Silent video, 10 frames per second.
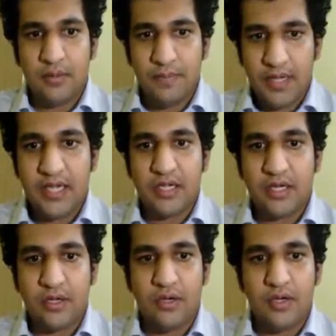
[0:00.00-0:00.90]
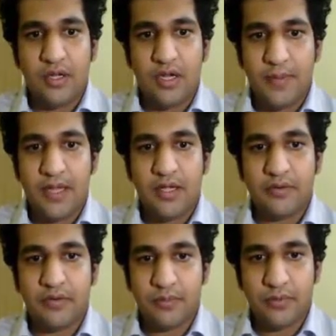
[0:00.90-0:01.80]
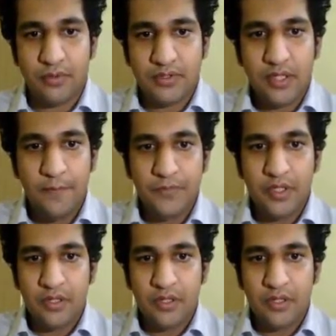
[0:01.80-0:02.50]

plate called a lamina cribrosa.